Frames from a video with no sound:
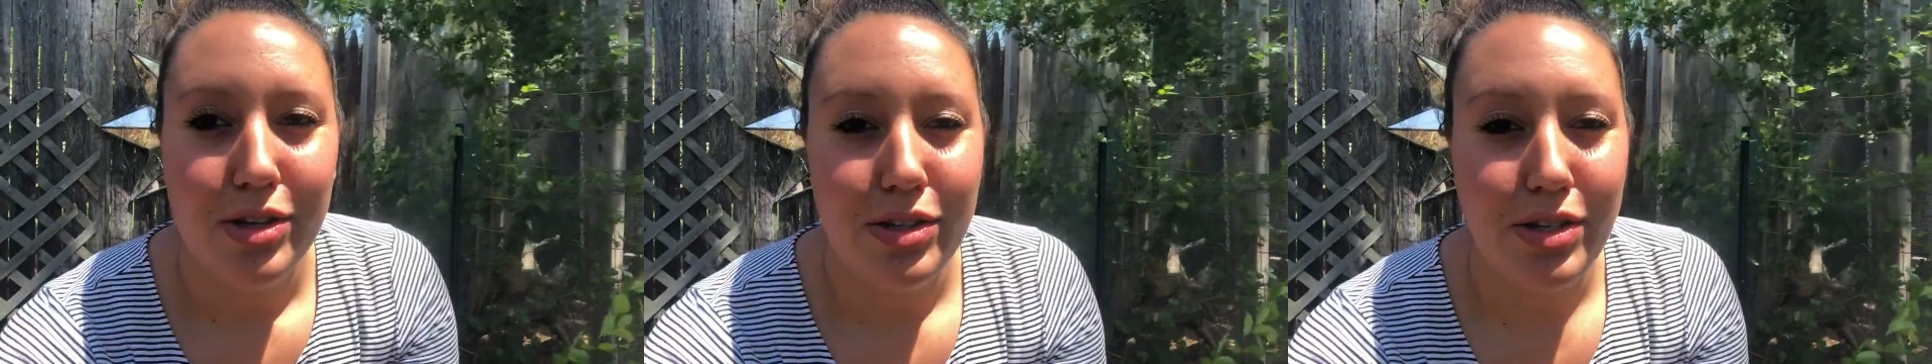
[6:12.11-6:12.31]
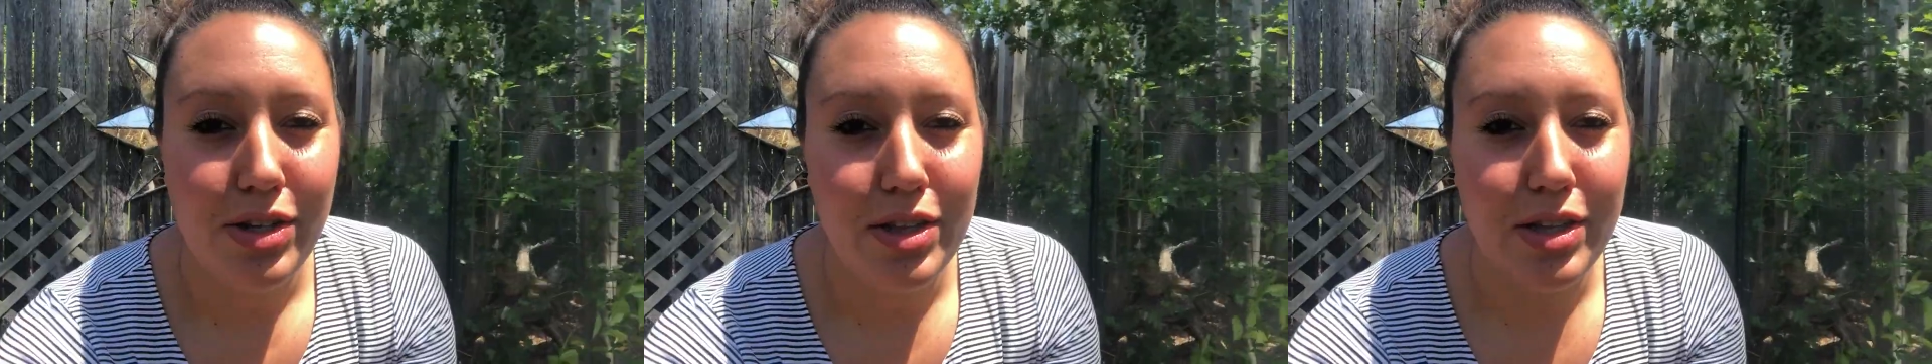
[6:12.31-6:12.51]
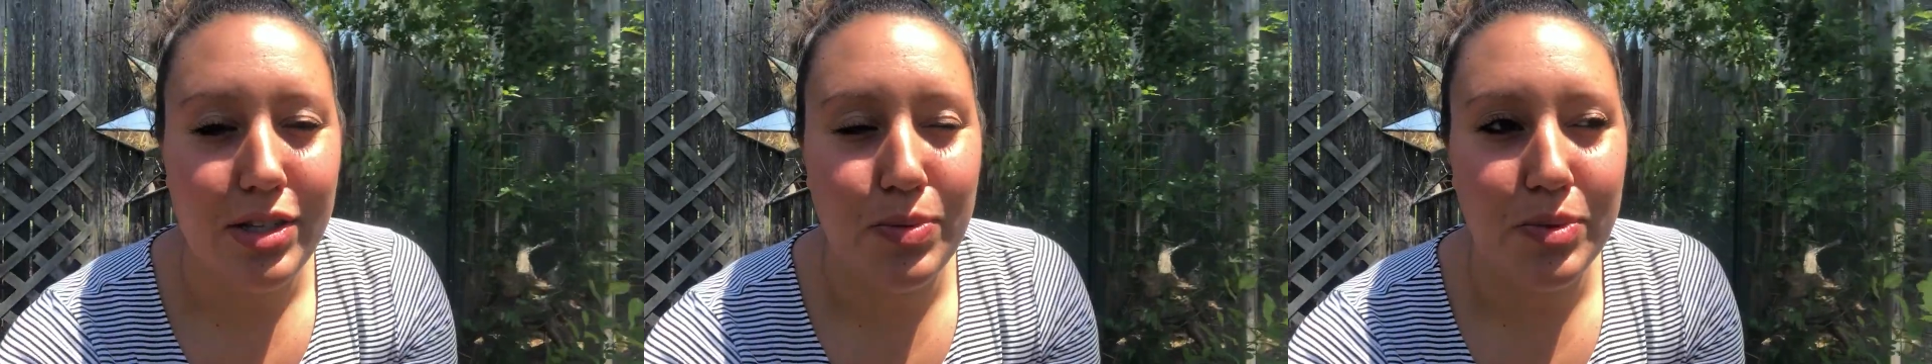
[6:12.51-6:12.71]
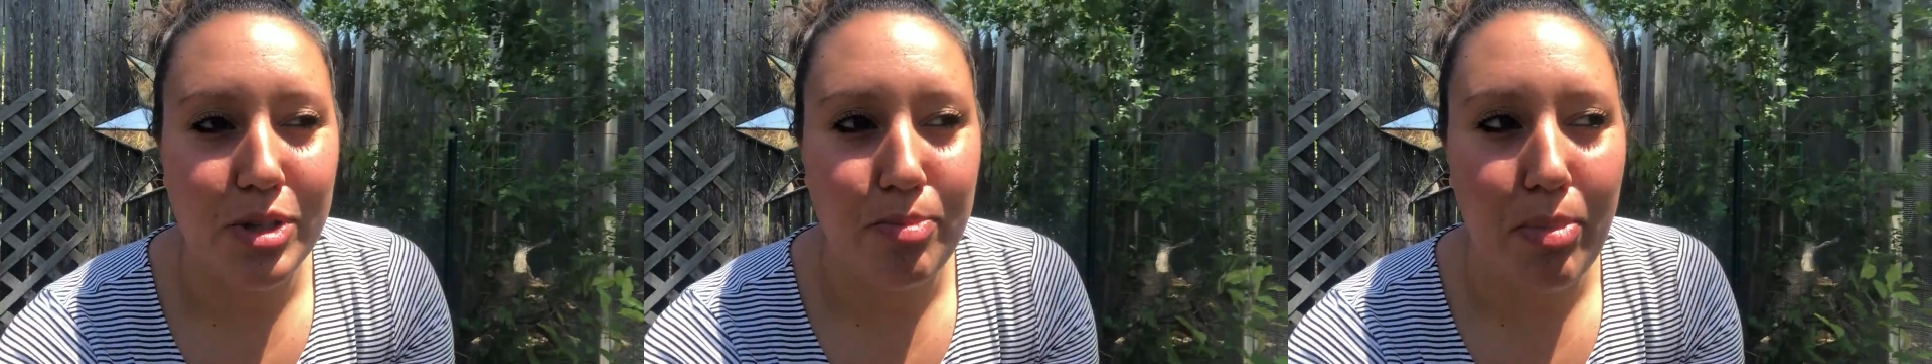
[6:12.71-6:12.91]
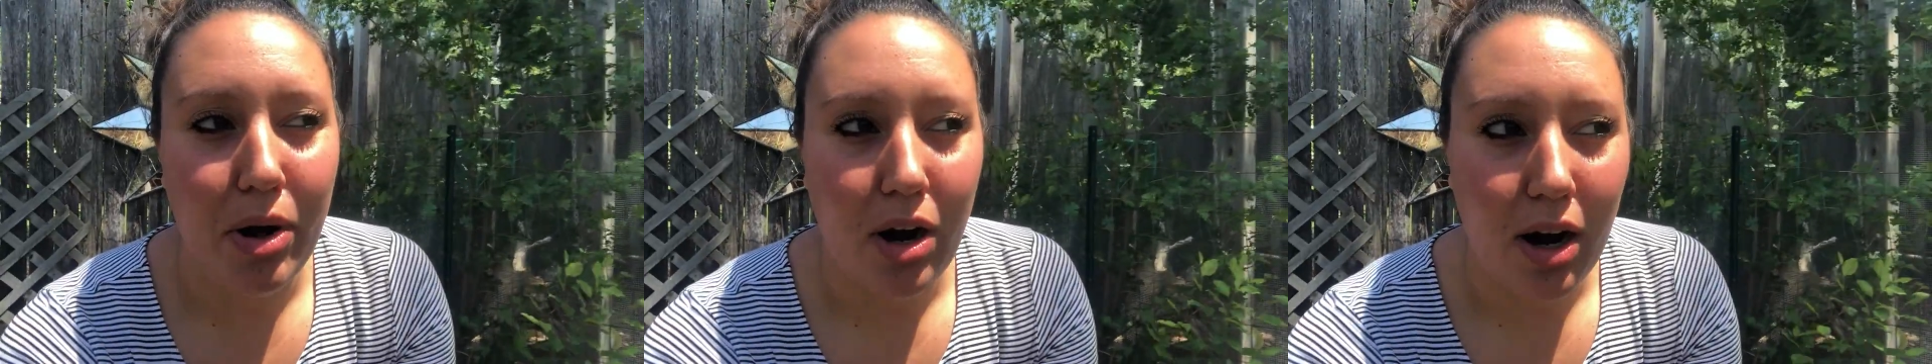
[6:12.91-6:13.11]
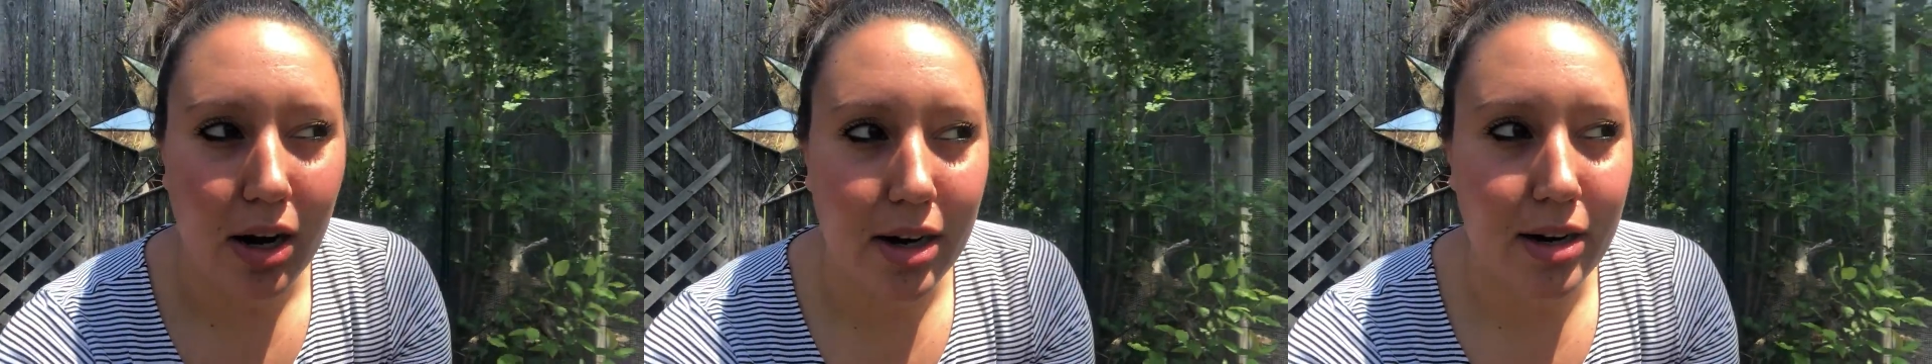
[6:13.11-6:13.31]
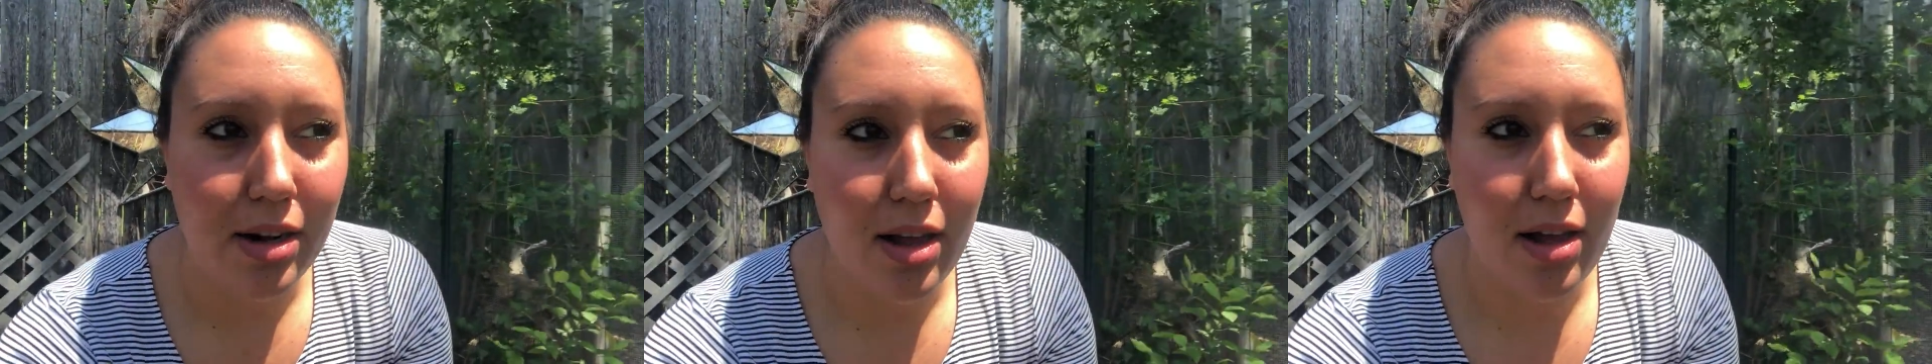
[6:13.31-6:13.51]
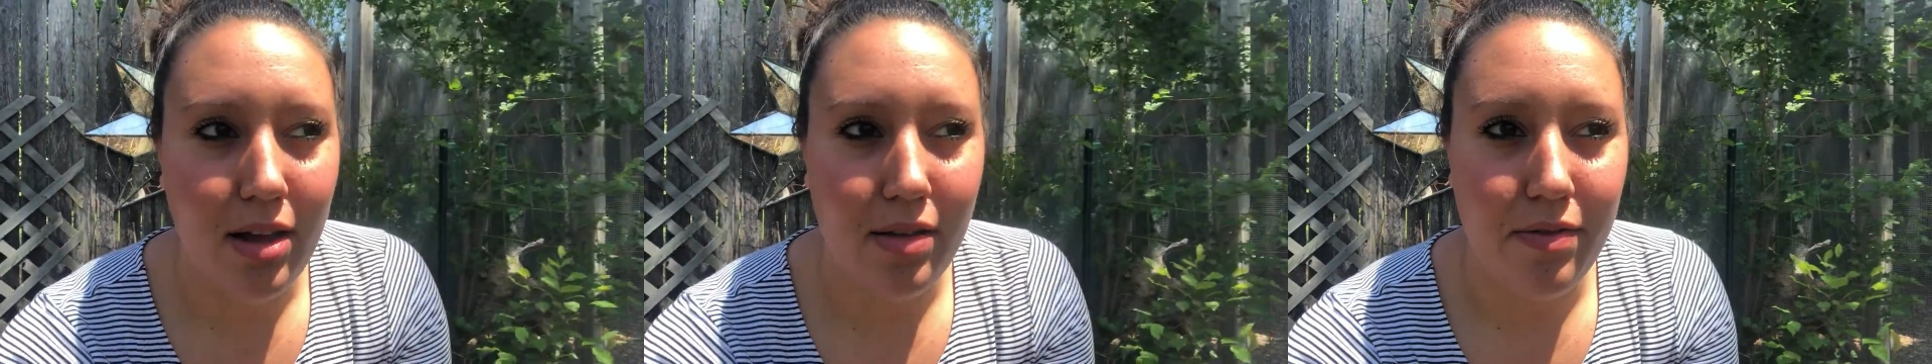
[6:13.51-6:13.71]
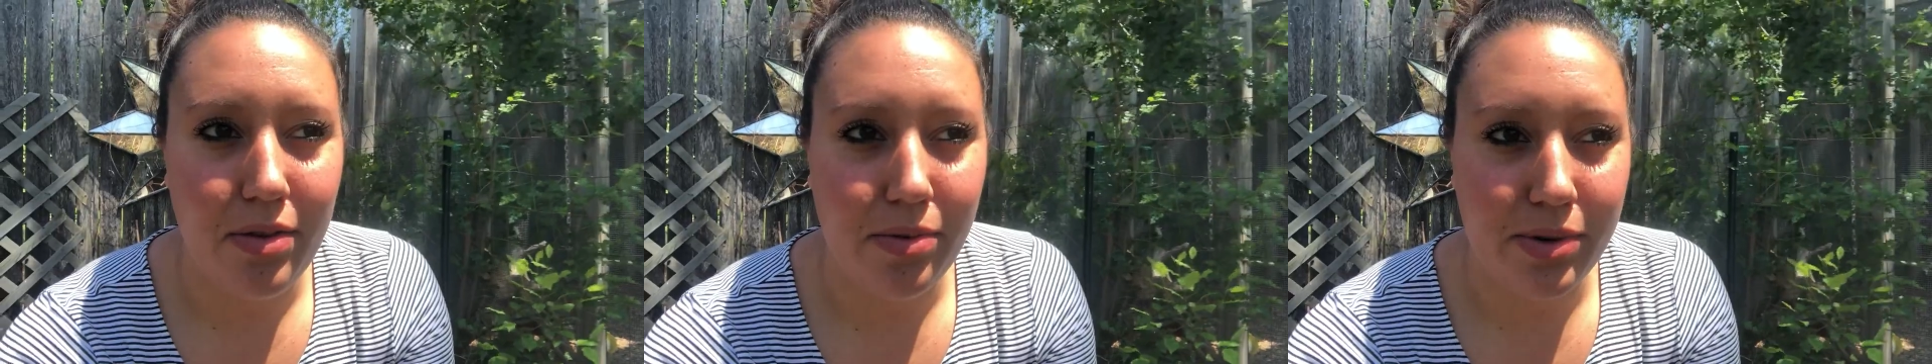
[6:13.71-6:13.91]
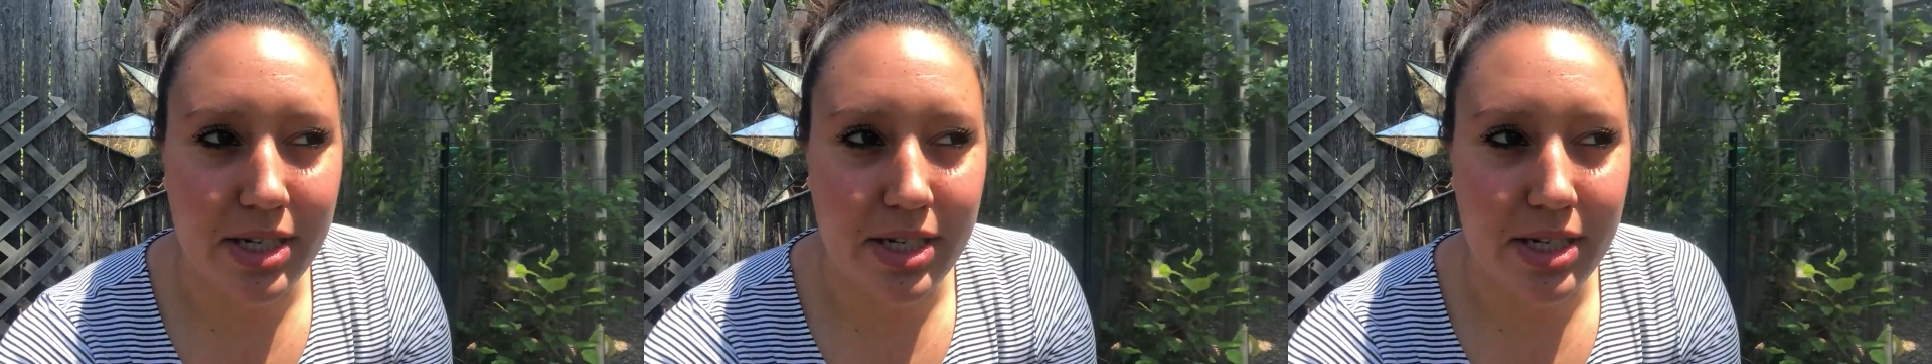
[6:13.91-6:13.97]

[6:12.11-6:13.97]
So this was part of the